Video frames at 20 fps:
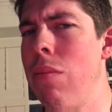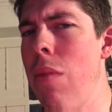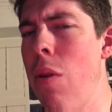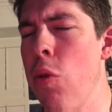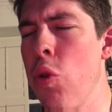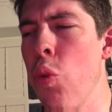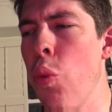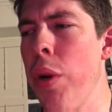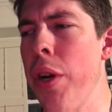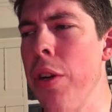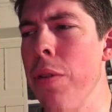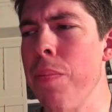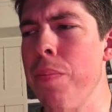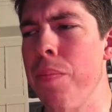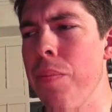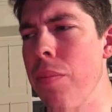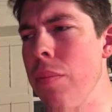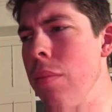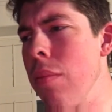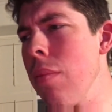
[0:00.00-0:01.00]
that was weird.
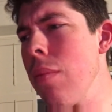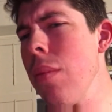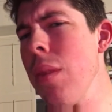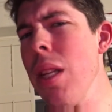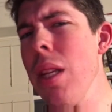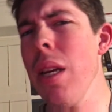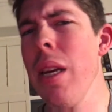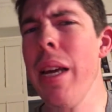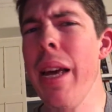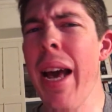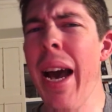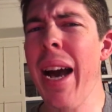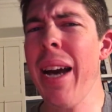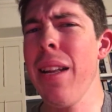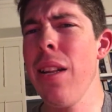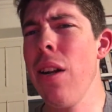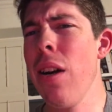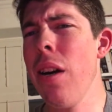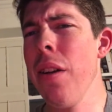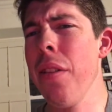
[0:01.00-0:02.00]
It
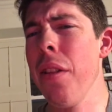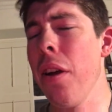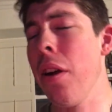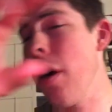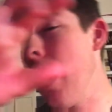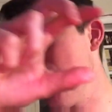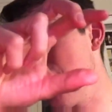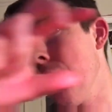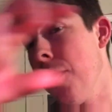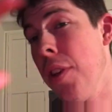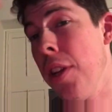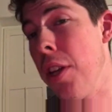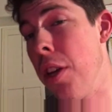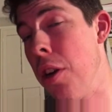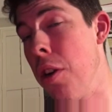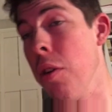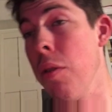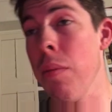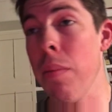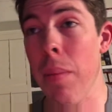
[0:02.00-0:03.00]
had it on there as a
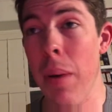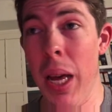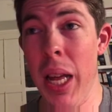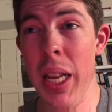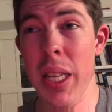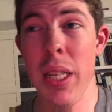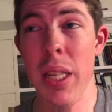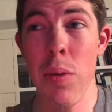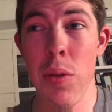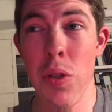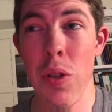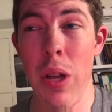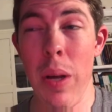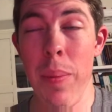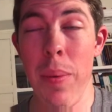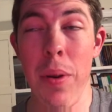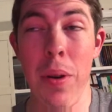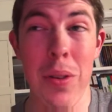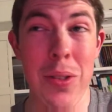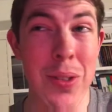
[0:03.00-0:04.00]
video, and it said it was still
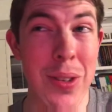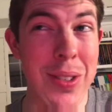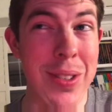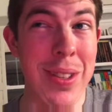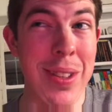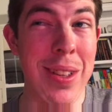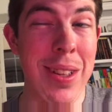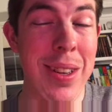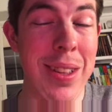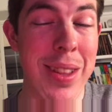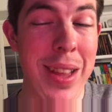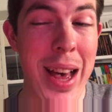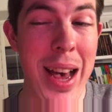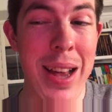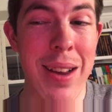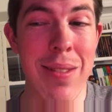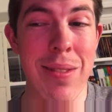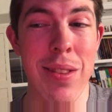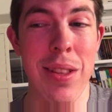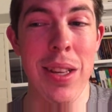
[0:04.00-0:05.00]
uploading. So I deleted
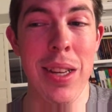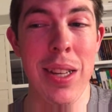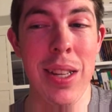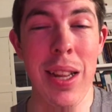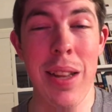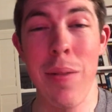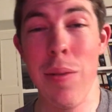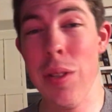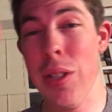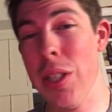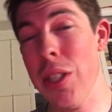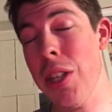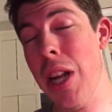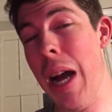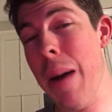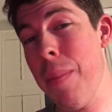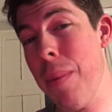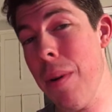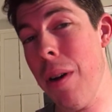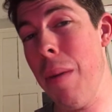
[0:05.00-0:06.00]
that, thinking that it would
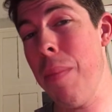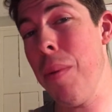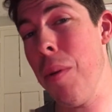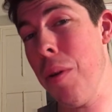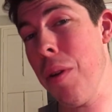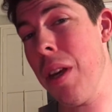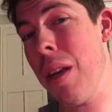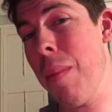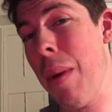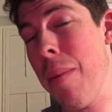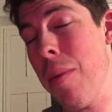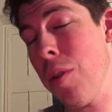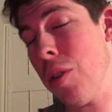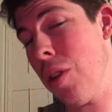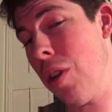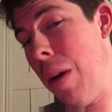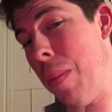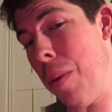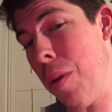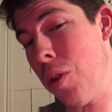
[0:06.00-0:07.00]
stop uploading, and maybe it was
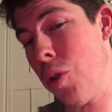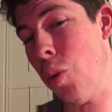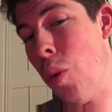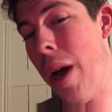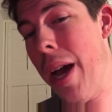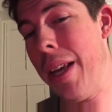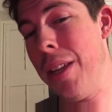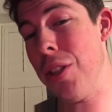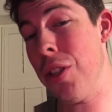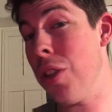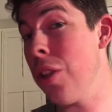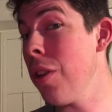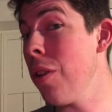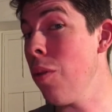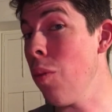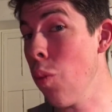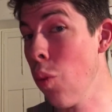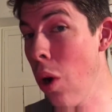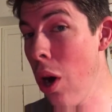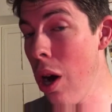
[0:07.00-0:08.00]
going to upload twice.
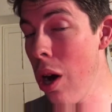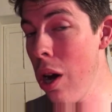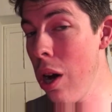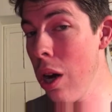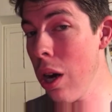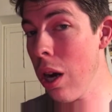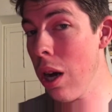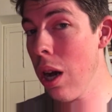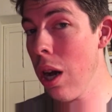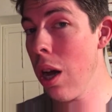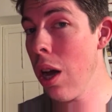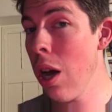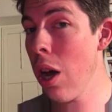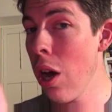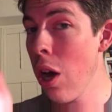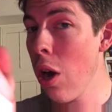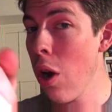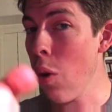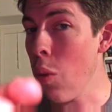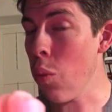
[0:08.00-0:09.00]
Wrong.
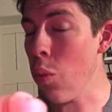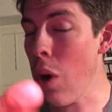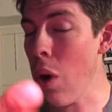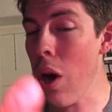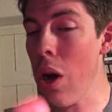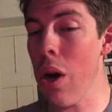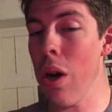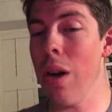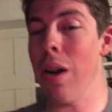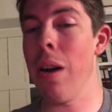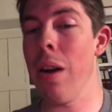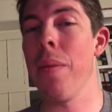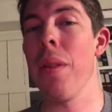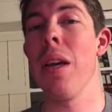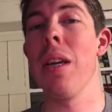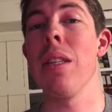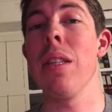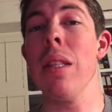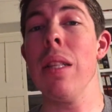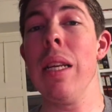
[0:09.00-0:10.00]

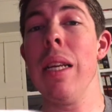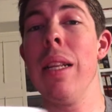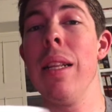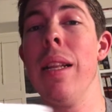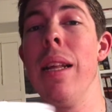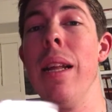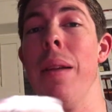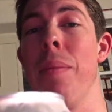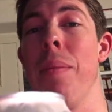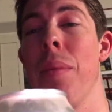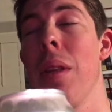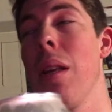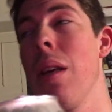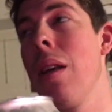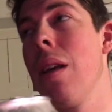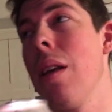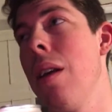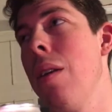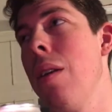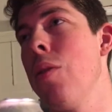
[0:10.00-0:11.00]
Deleted it.
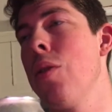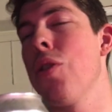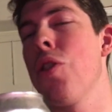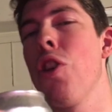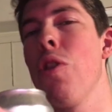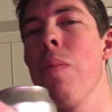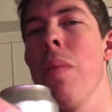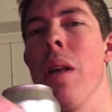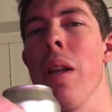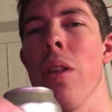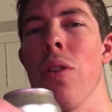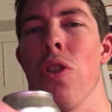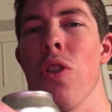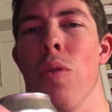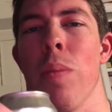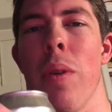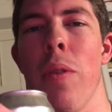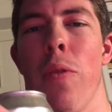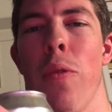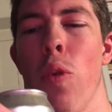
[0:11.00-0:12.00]
This is 2 minutes
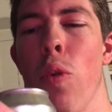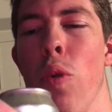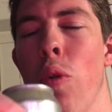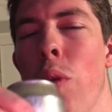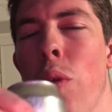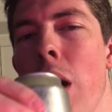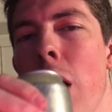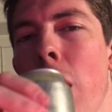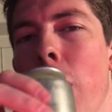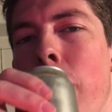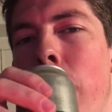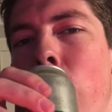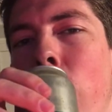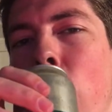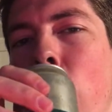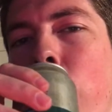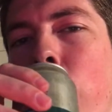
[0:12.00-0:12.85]
of me fooling around and